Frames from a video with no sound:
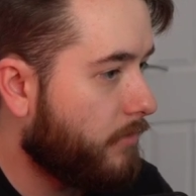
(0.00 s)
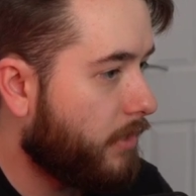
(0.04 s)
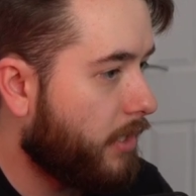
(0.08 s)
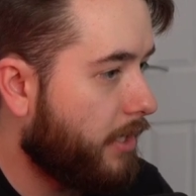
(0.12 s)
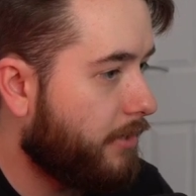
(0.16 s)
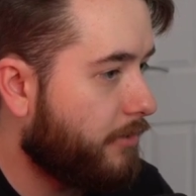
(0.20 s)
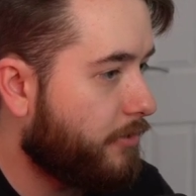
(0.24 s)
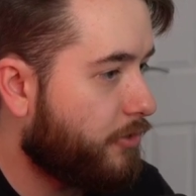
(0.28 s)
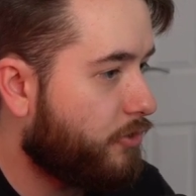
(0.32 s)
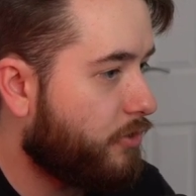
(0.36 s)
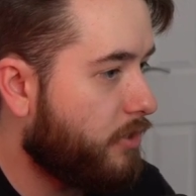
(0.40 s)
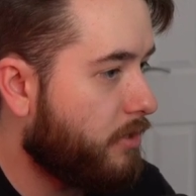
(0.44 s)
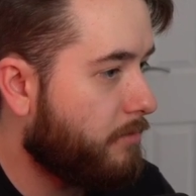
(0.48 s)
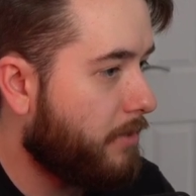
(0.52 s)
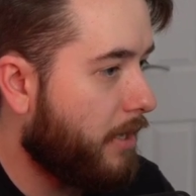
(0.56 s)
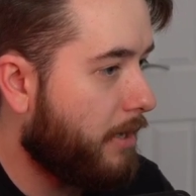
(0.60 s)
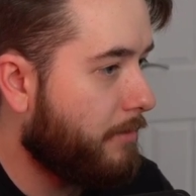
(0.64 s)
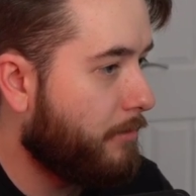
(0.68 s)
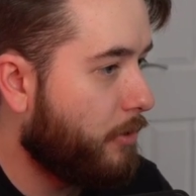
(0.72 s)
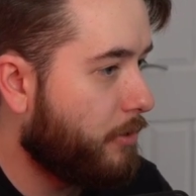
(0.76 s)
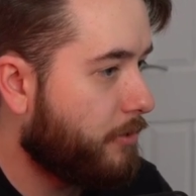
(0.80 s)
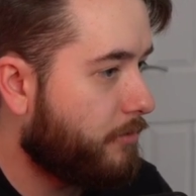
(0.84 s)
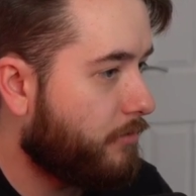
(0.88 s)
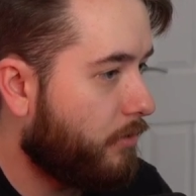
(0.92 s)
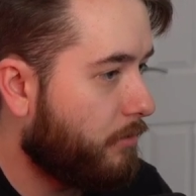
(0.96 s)
Yeah, the stream that
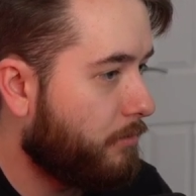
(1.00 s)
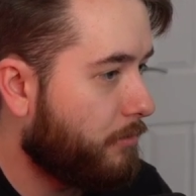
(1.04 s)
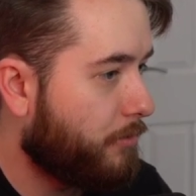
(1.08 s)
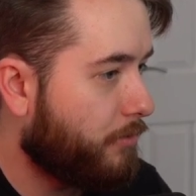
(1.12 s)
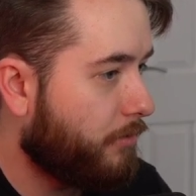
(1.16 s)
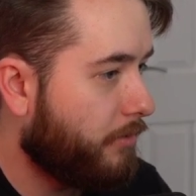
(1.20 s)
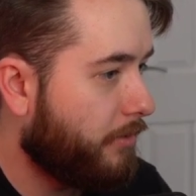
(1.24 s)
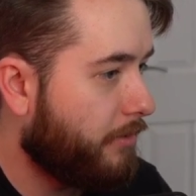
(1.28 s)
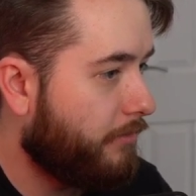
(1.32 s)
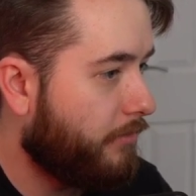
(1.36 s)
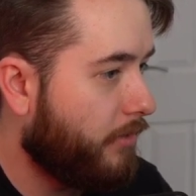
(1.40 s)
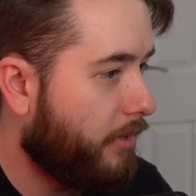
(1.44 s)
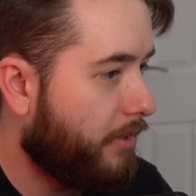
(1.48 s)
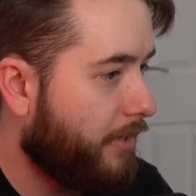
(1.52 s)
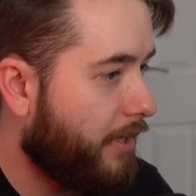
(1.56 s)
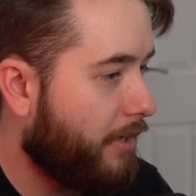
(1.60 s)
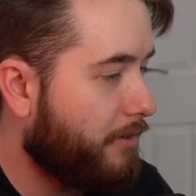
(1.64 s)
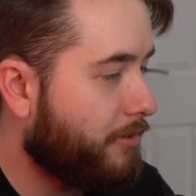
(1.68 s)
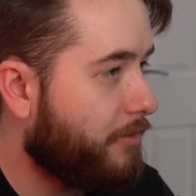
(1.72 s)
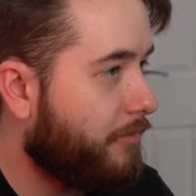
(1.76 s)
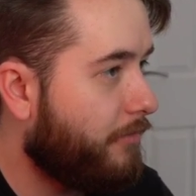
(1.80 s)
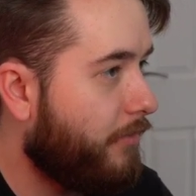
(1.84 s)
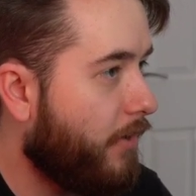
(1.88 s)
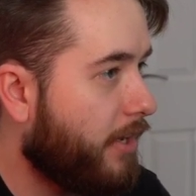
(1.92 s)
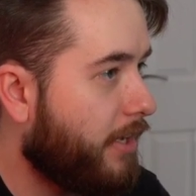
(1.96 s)
I'm most from was really fun. That
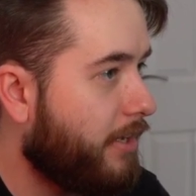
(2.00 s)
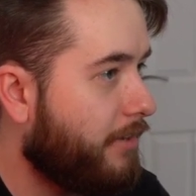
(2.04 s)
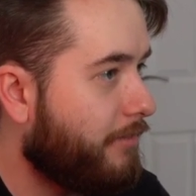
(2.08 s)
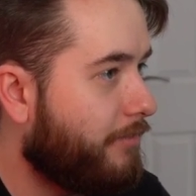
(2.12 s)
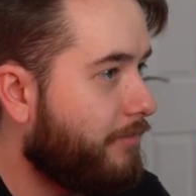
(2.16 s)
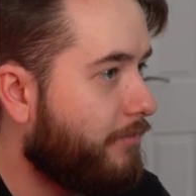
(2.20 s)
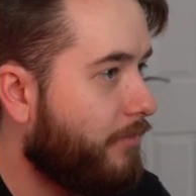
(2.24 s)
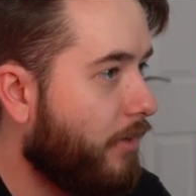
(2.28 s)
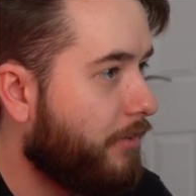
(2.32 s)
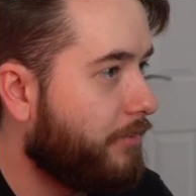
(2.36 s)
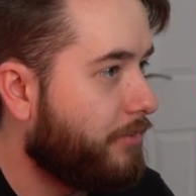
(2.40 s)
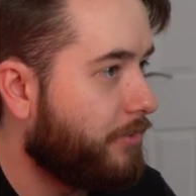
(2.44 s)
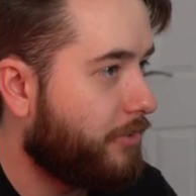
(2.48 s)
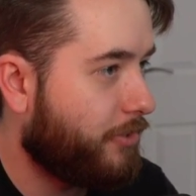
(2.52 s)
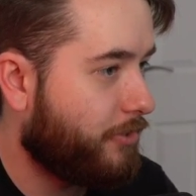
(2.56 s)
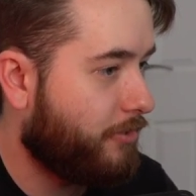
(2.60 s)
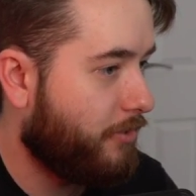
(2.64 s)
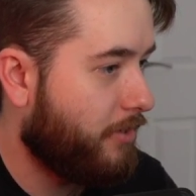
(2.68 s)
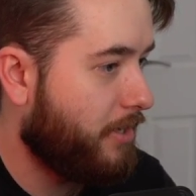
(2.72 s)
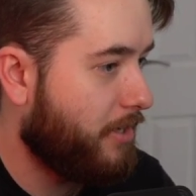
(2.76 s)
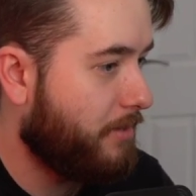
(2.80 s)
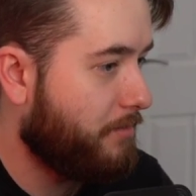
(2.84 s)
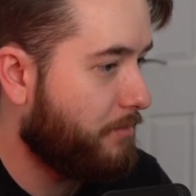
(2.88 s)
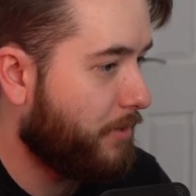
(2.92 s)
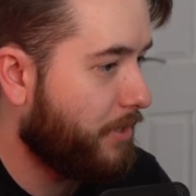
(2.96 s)
was a fucking fun
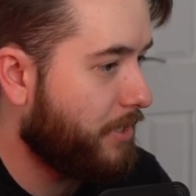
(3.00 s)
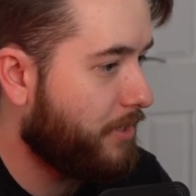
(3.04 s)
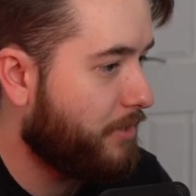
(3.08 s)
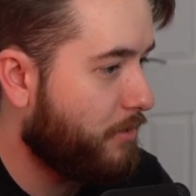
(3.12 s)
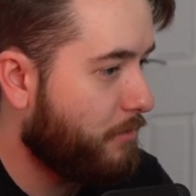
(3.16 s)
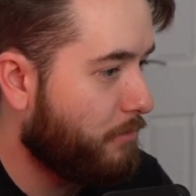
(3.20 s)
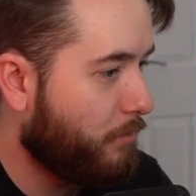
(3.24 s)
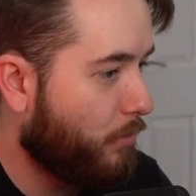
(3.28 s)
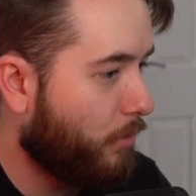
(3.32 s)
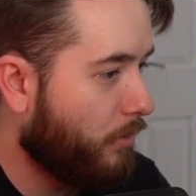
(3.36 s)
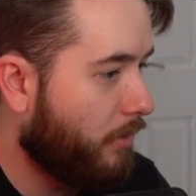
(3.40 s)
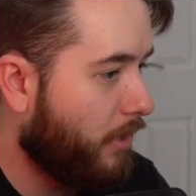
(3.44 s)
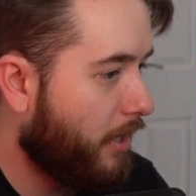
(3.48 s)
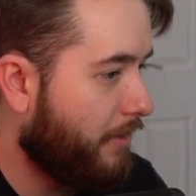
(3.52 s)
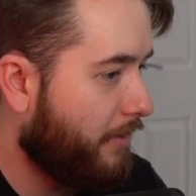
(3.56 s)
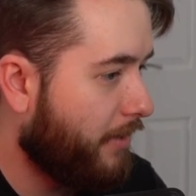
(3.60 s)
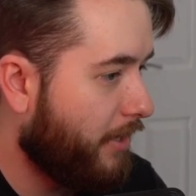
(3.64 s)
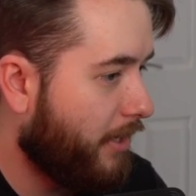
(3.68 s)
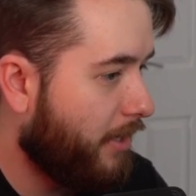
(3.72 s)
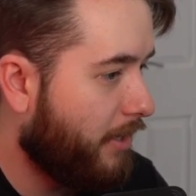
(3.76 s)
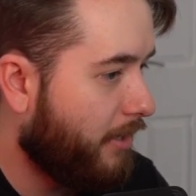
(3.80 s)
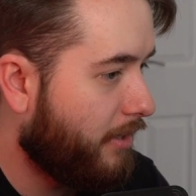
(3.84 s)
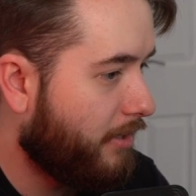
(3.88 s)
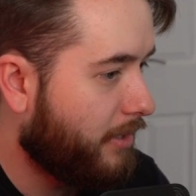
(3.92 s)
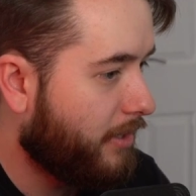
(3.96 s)
stream. We need to do more like
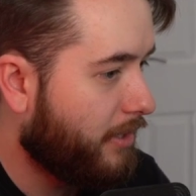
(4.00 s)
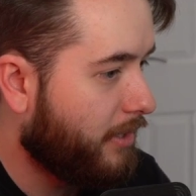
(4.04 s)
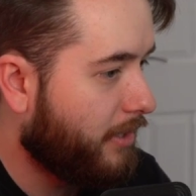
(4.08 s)
that.